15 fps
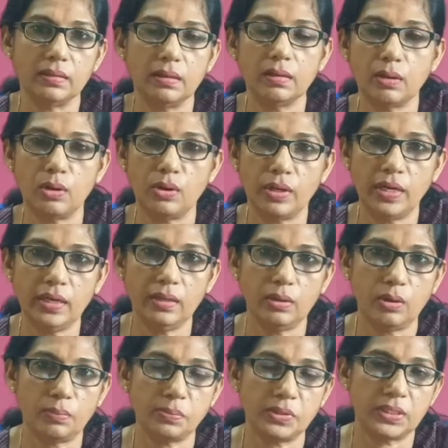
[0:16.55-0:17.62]
chronic
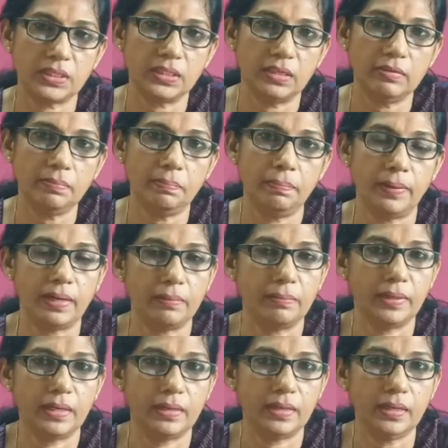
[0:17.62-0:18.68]
obstructive
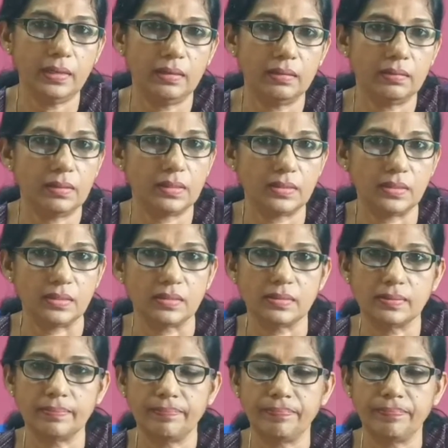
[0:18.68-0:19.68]
pulmonary disease.